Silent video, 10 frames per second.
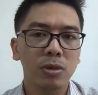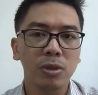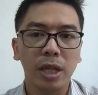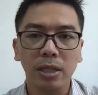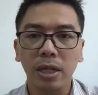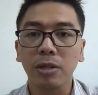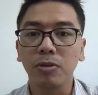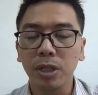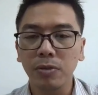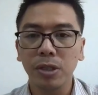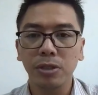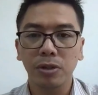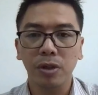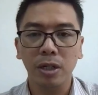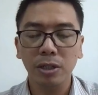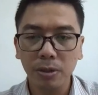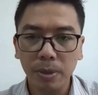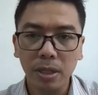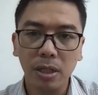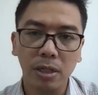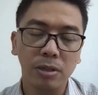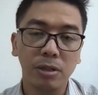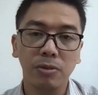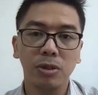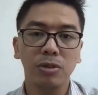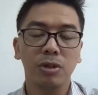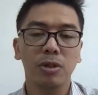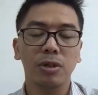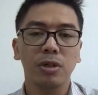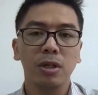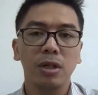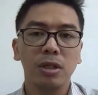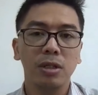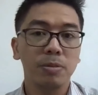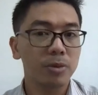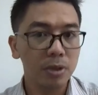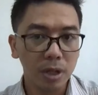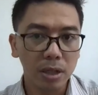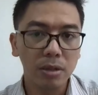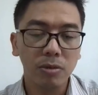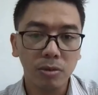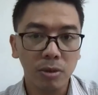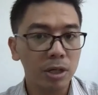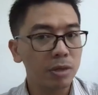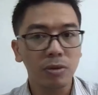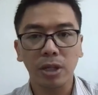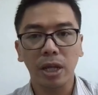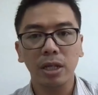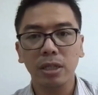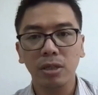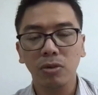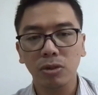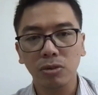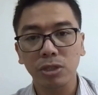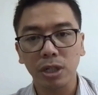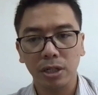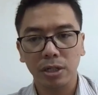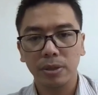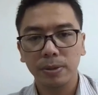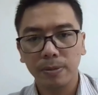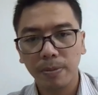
so that agree with your argument, agree with your product, agree with anything you want to share.